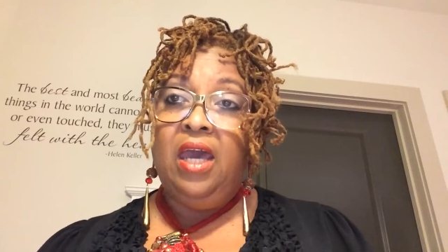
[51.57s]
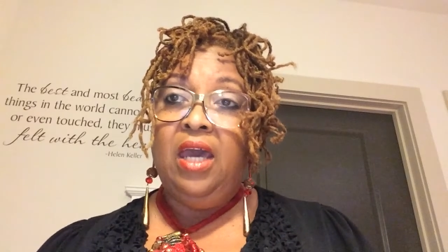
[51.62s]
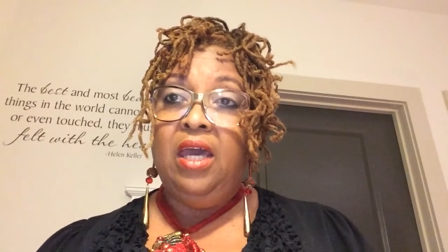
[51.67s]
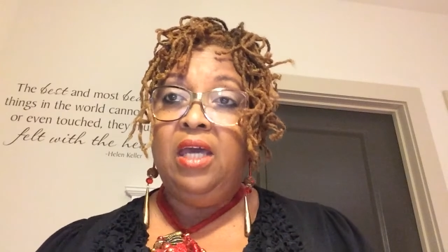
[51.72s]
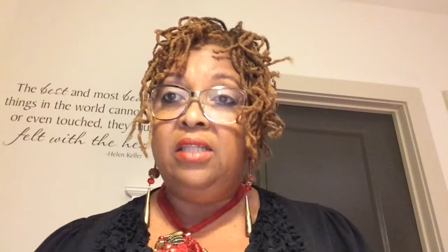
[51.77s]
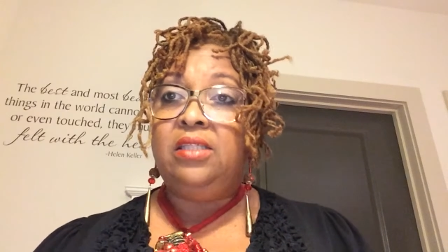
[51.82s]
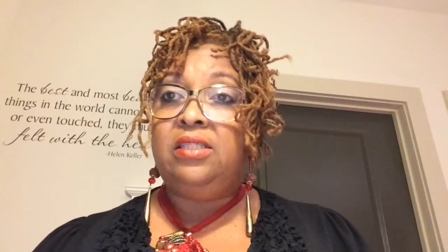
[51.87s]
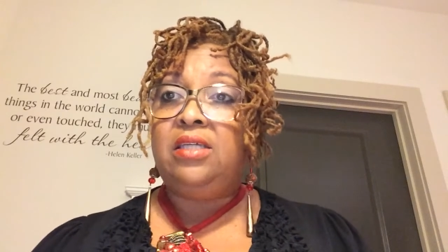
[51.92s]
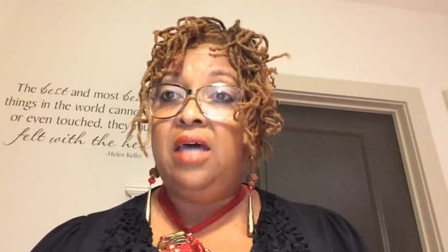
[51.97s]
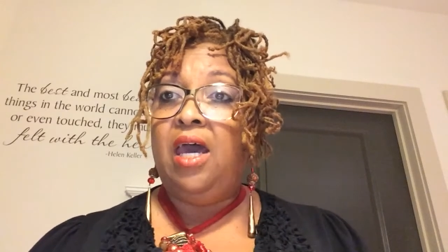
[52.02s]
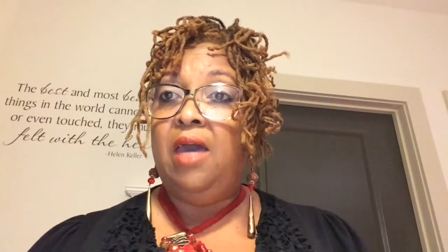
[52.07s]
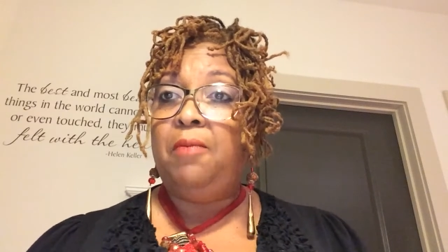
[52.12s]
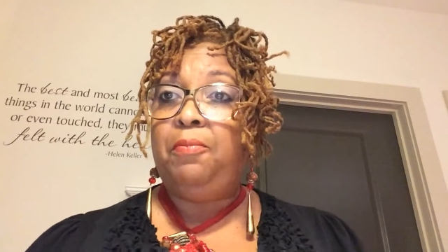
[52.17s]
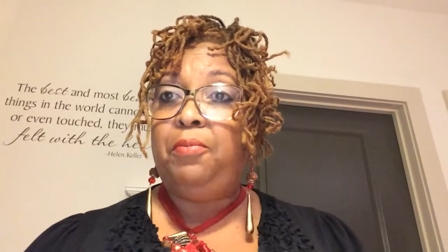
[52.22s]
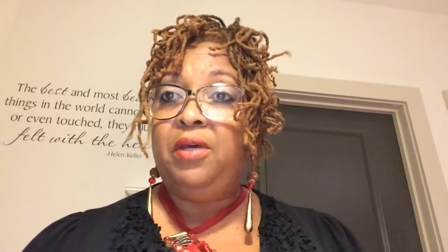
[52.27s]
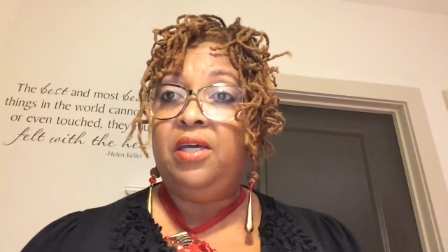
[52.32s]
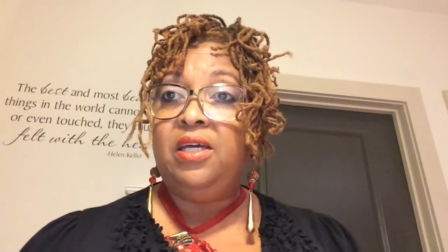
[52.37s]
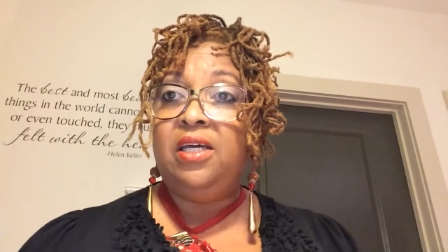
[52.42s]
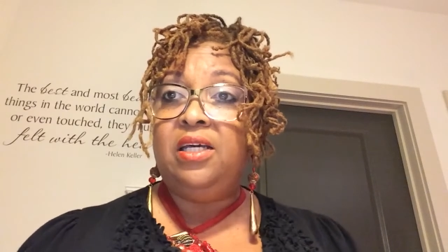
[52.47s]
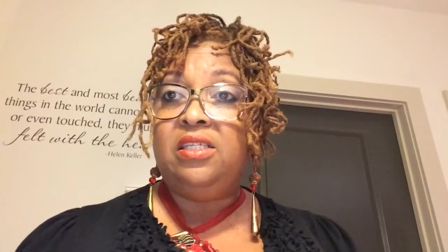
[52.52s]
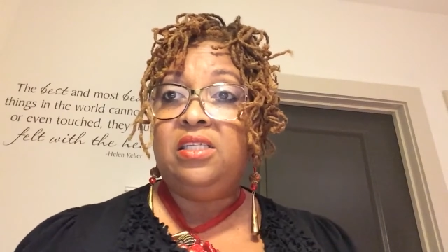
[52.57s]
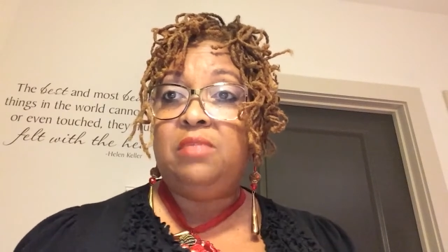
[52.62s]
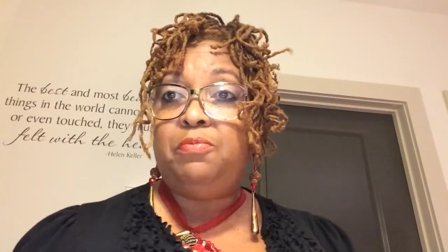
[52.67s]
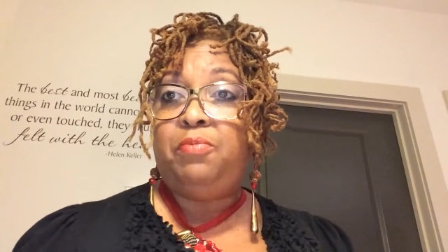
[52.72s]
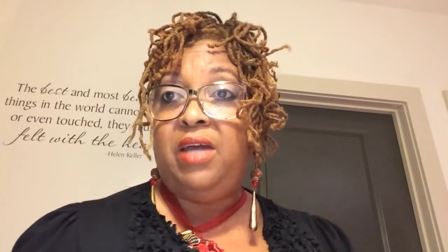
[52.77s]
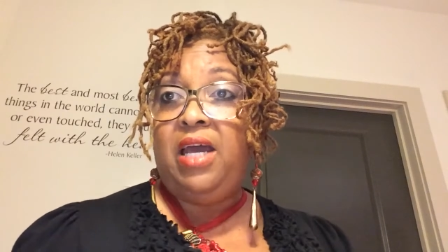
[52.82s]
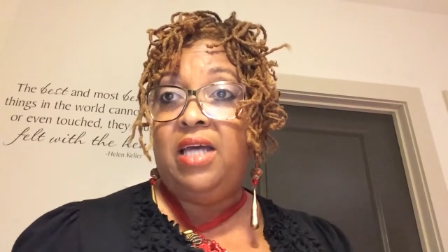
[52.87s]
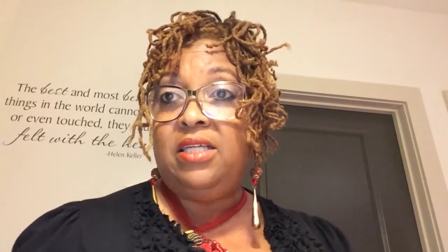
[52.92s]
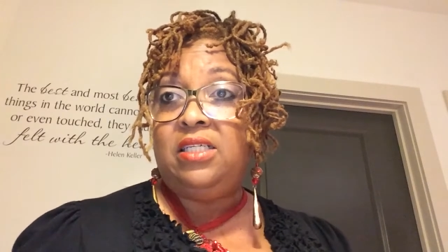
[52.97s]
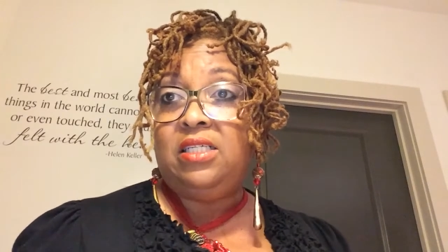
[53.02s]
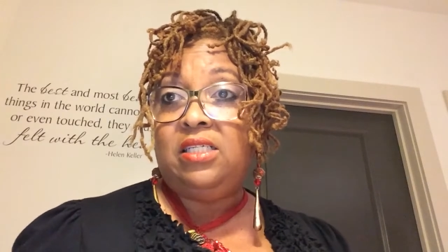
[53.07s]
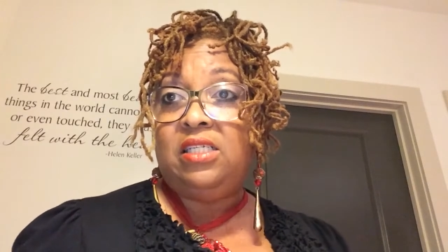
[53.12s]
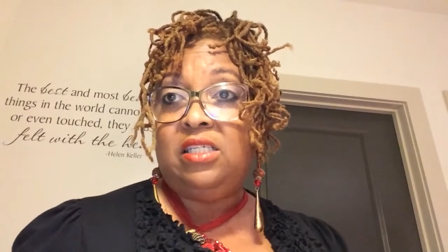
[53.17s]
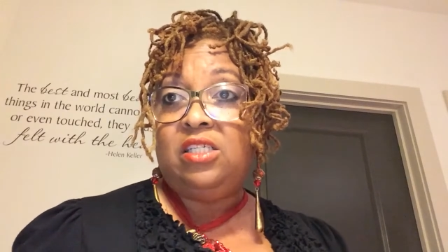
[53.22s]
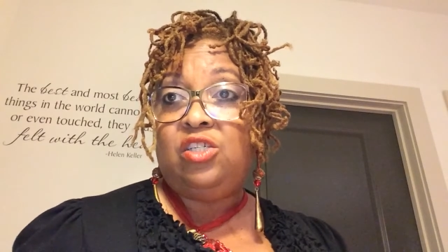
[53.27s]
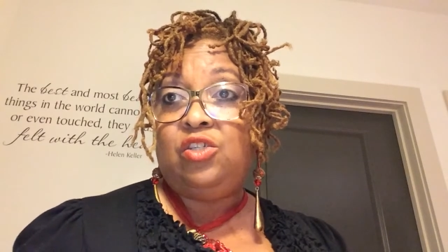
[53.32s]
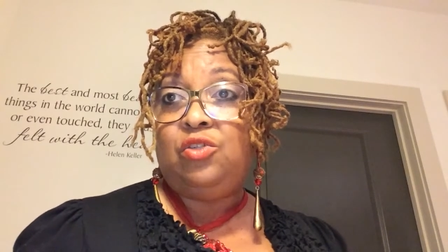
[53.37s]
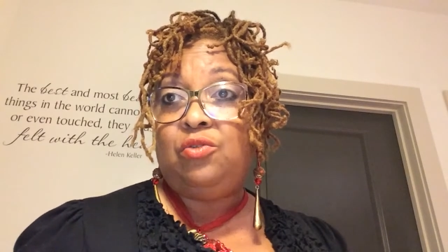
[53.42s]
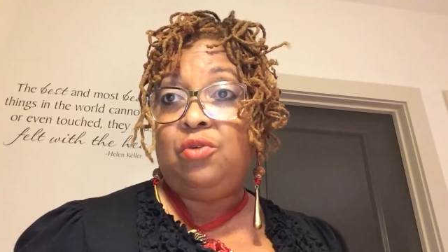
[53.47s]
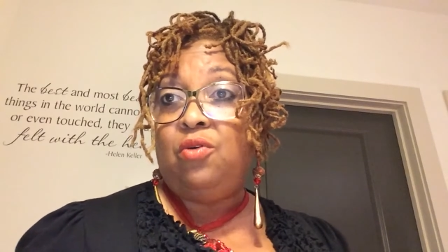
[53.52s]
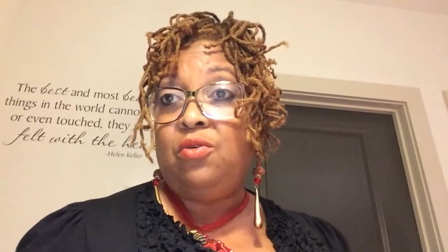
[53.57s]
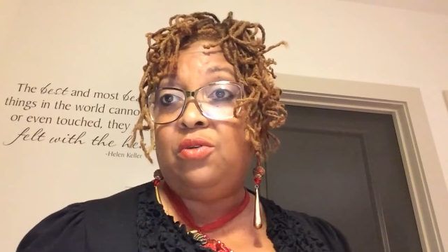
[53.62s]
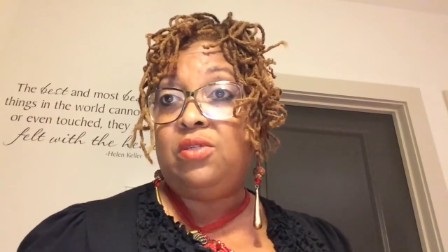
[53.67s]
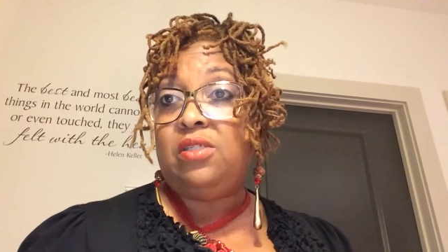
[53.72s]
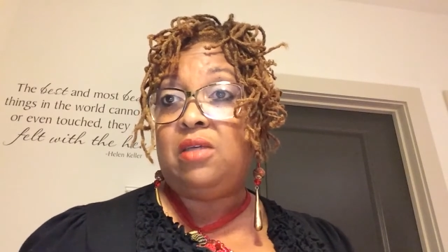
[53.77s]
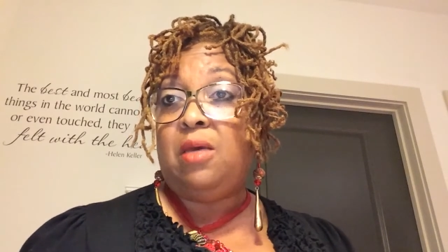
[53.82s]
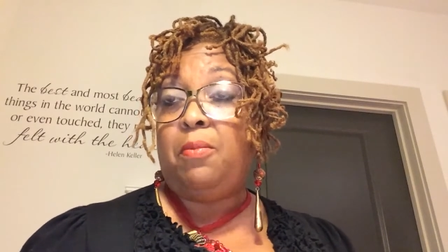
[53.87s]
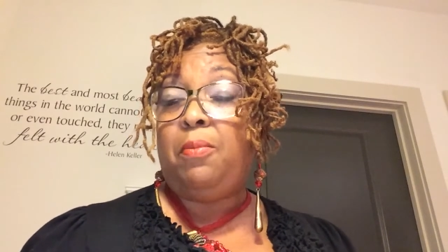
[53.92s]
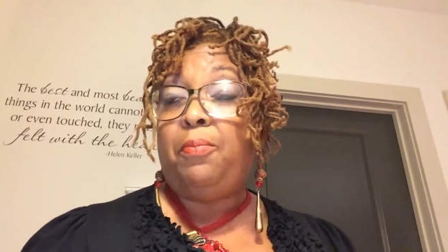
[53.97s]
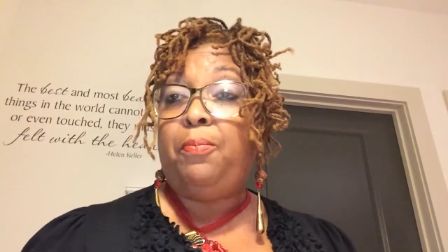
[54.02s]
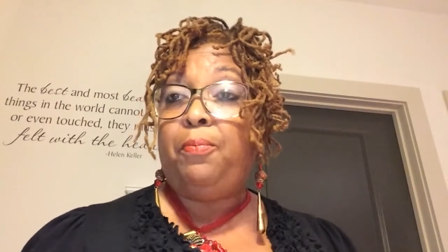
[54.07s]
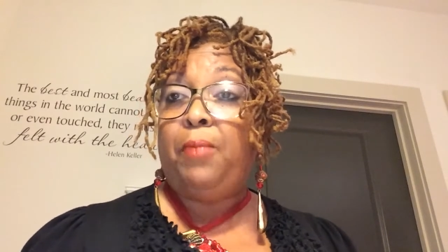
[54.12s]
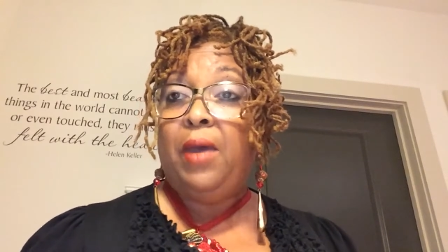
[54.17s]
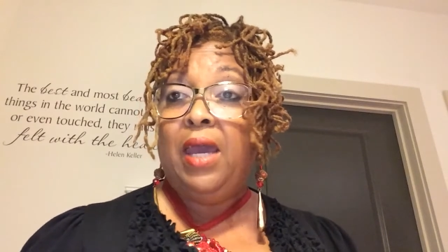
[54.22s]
and type in Splashes and Strokes